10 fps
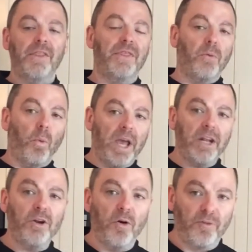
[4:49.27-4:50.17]
The way
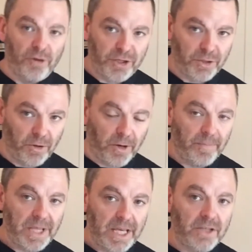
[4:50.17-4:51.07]
to know for sure
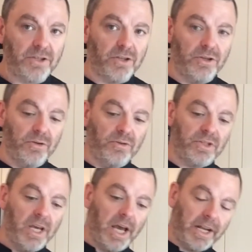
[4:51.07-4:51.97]
is to
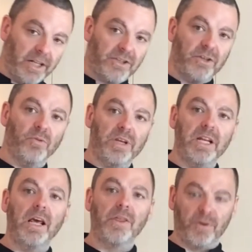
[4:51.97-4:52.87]
use an instant
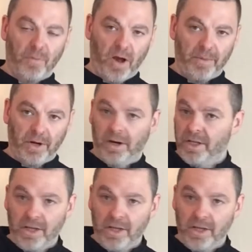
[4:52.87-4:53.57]
read thermometer.